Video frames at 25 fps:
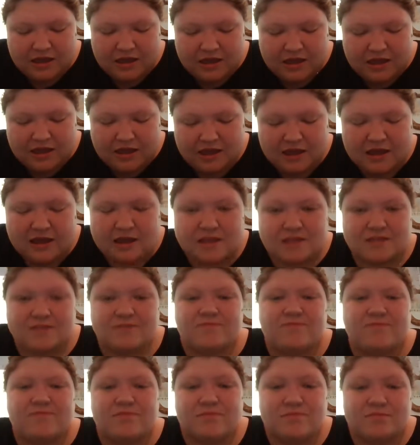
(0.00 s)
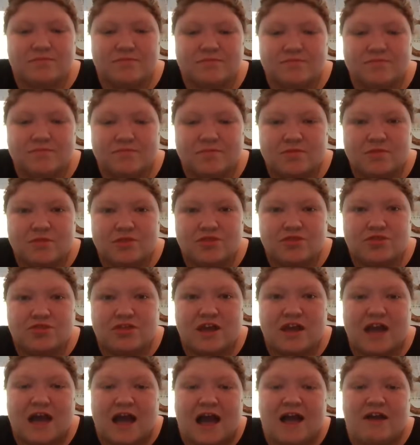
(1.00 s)
And
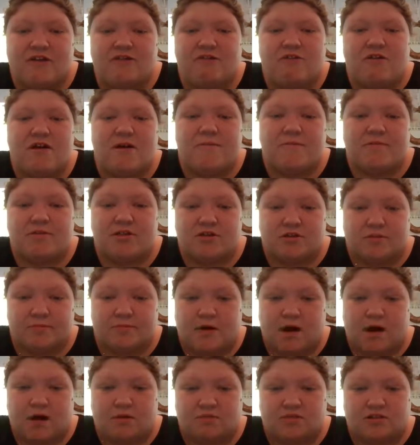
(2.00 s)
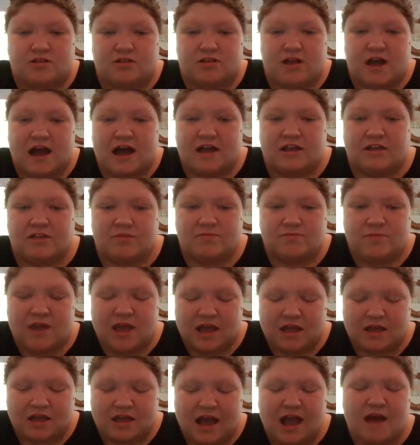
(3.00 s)
see, I grew up below the poverty line,
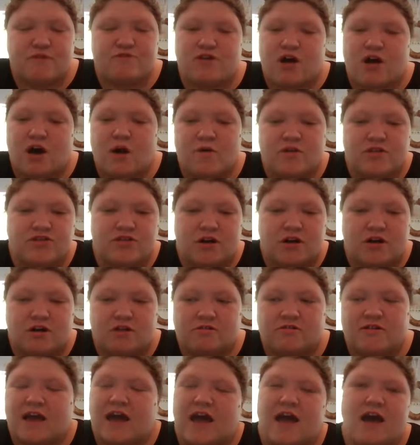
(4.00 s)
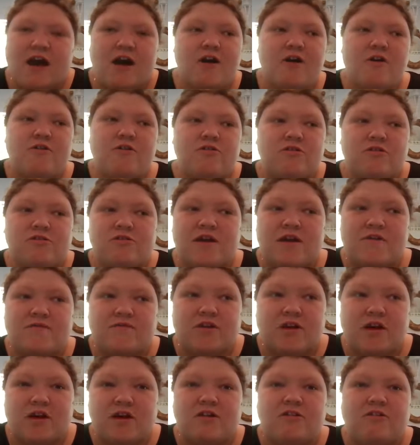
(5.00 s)
and I was always told that, oh, you're never
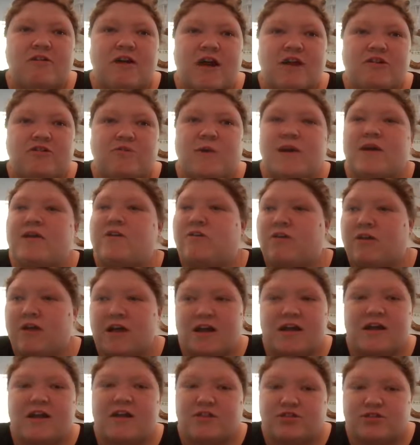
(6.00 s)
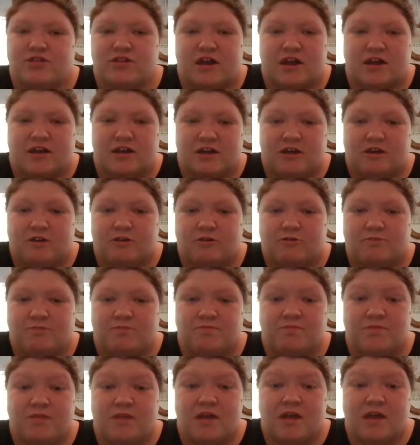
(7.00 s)
going to graduate, you're going to get stuck here.
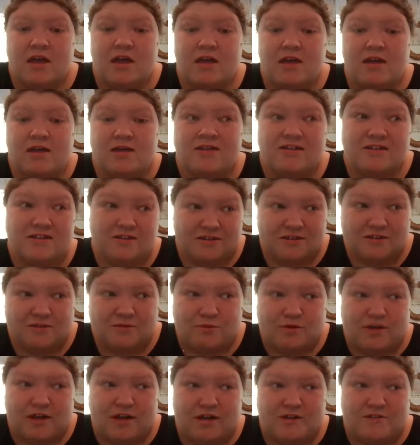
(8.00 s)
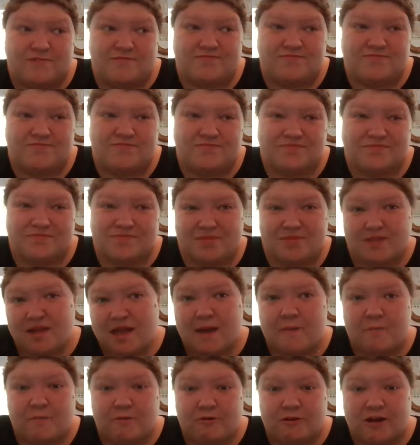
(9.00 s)
Well,
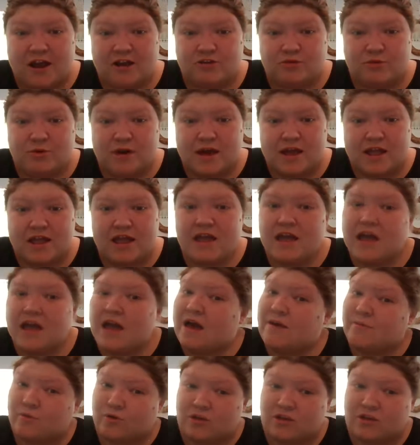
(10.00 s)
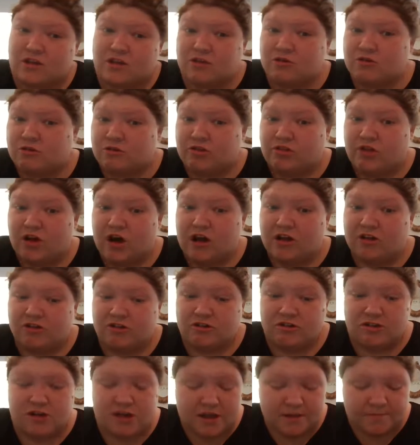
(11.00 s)
I'm graduating, I'm working toward a law
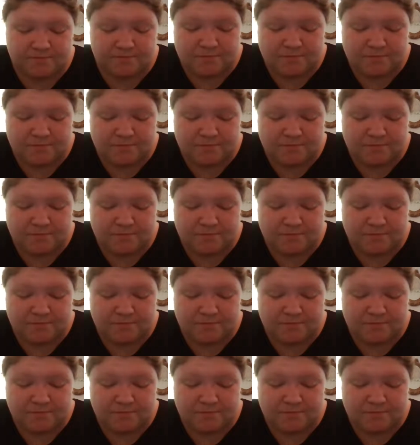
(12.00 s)
degree,